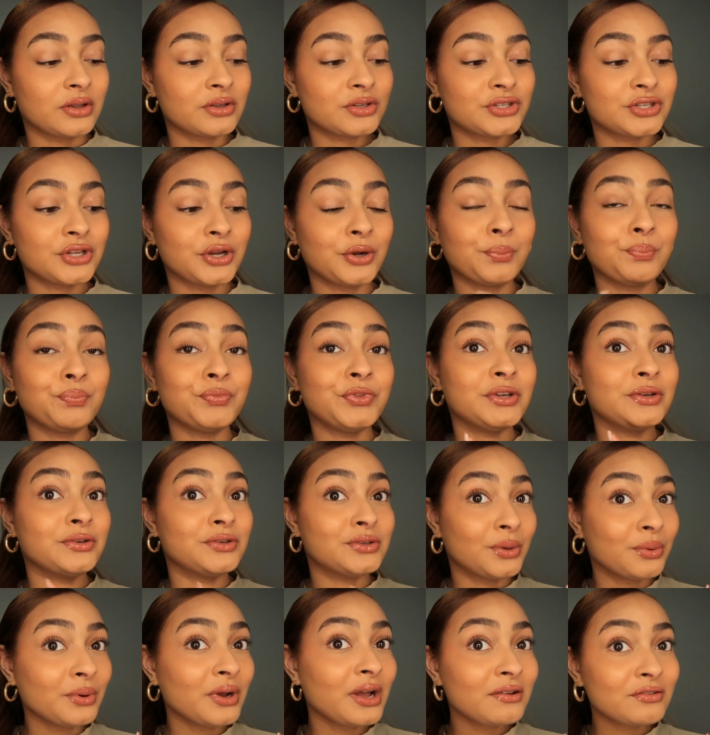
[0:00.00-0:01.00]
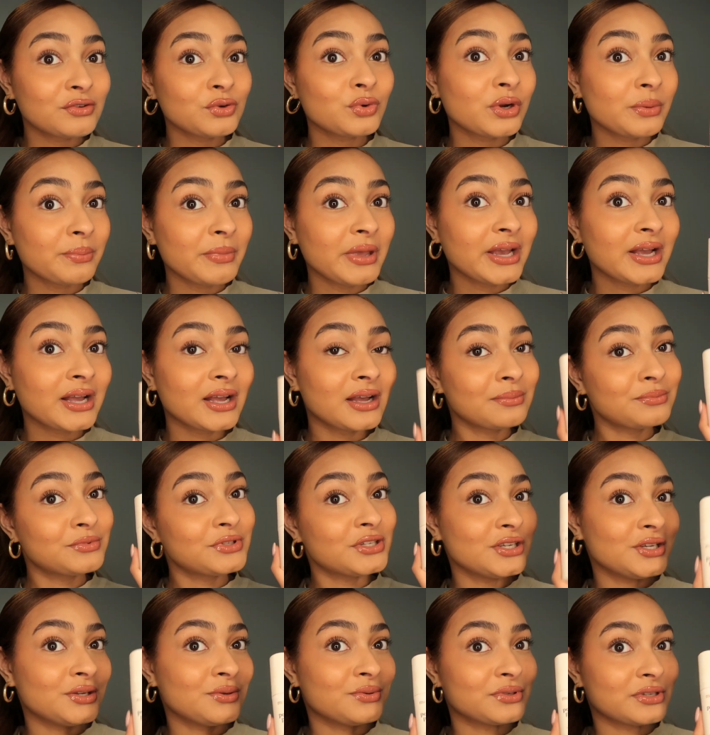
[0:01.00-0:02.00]
So you don't have to wear makeup
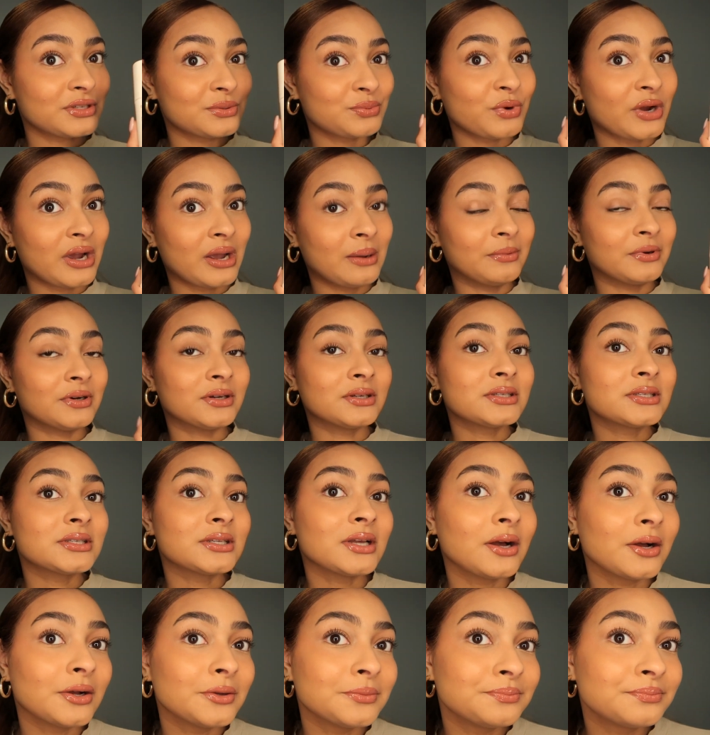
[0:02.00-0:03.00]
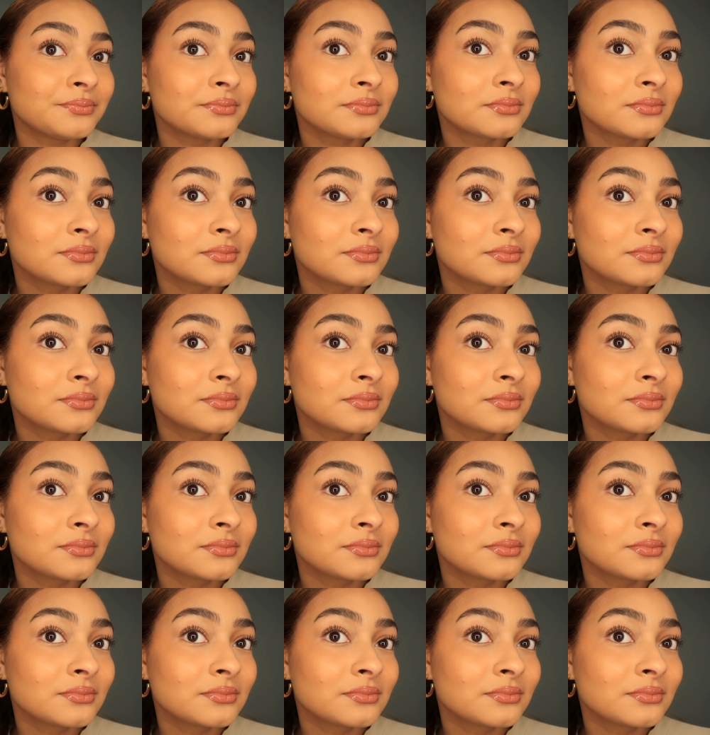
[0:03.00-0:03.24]
to use this primer. So